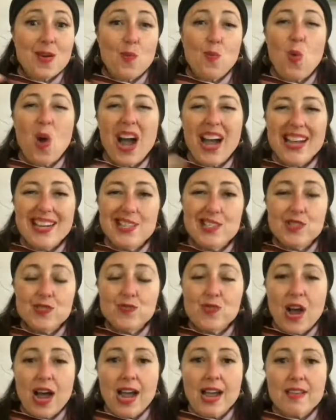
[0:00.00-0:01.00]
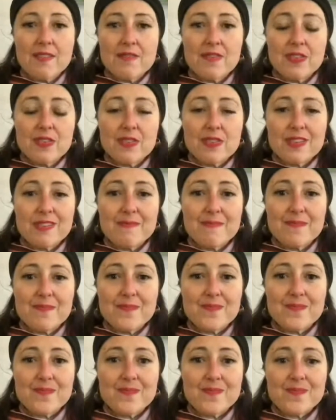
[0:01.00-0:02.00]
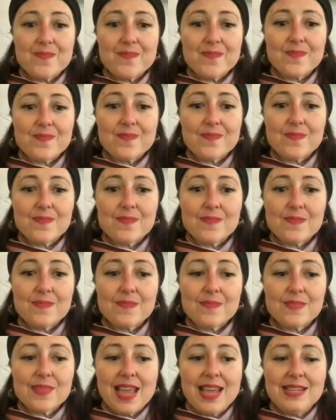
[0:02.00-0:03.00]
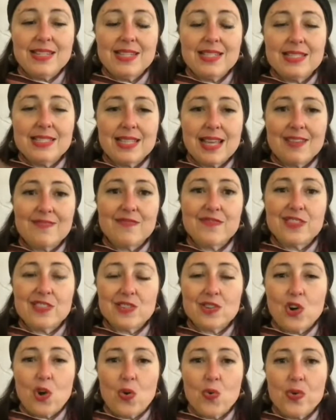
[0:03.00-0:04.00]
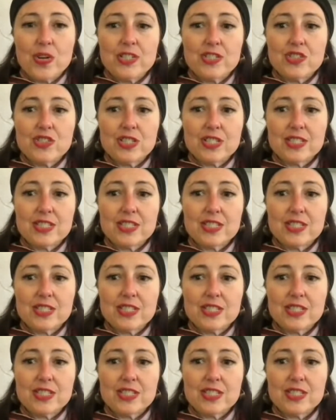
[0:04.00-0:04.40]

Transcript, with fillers: "Why do I fear them?" And is that fear always